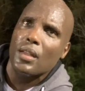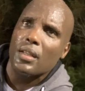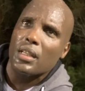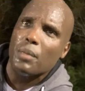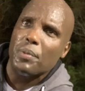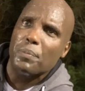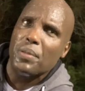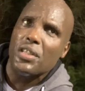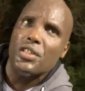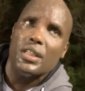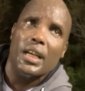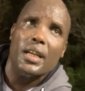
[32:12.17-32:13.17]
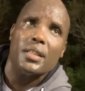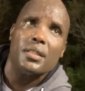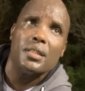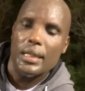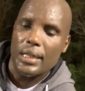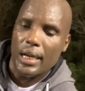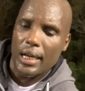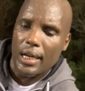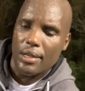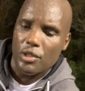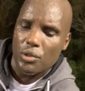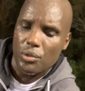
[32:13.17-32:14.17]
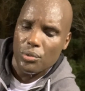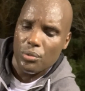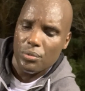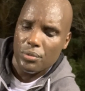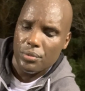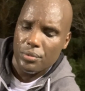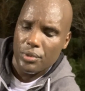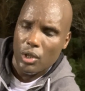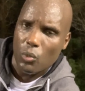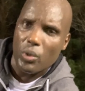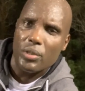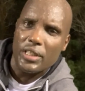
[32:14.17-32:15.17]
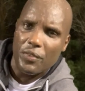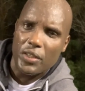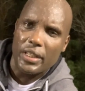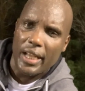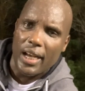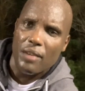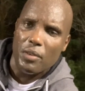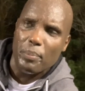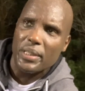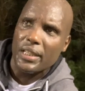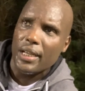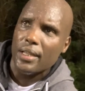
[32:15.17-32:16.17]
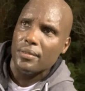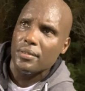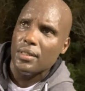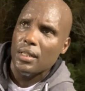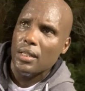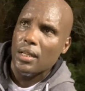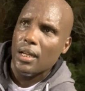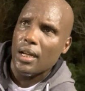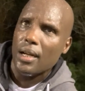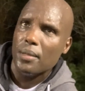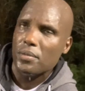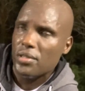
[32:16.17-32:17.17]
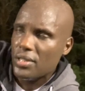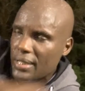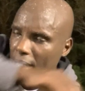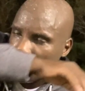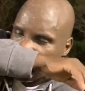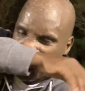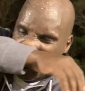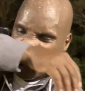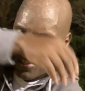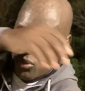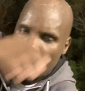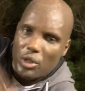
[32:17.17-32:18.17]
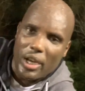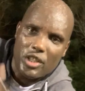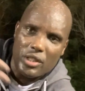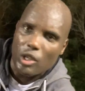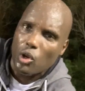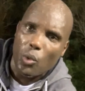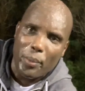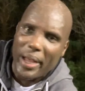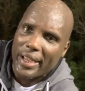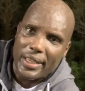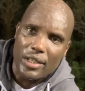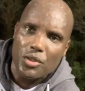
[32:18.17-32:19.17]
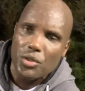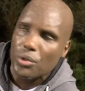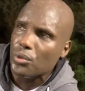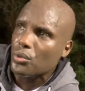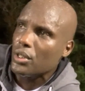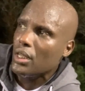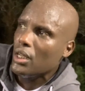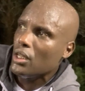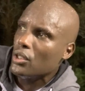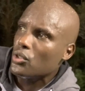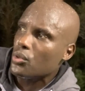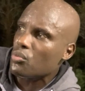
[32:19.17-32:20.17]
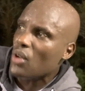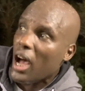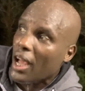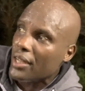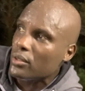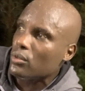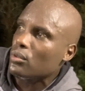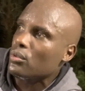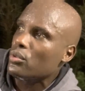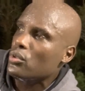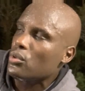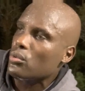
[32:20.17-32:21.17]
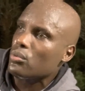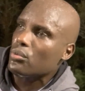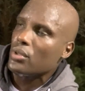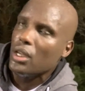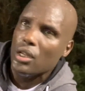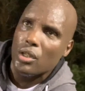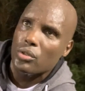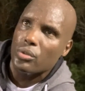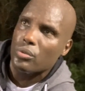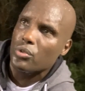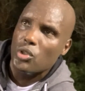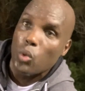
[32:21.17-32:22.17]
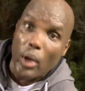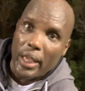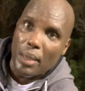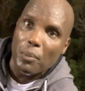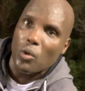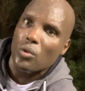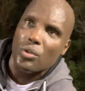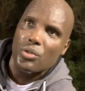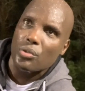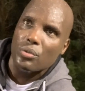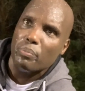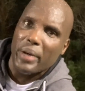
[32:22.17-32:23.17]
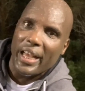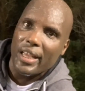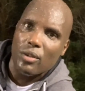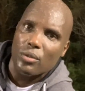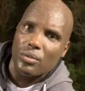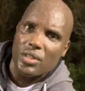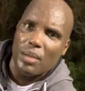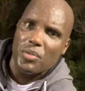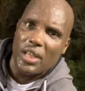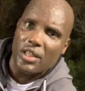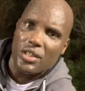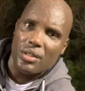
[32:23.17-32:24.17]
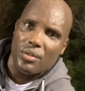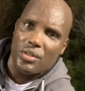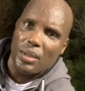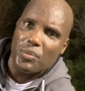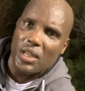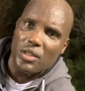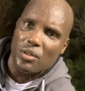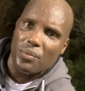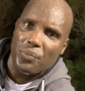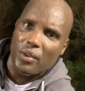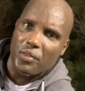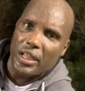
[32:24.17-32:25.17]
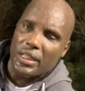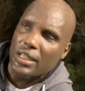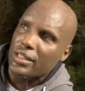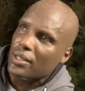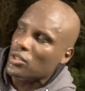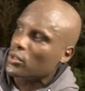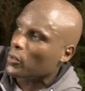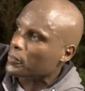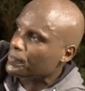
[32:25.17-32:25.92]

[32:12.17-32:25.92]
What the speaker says: PG. You will definitely have a better state of things when you actually go back in to run or to swim or to bike or some such of that nature. So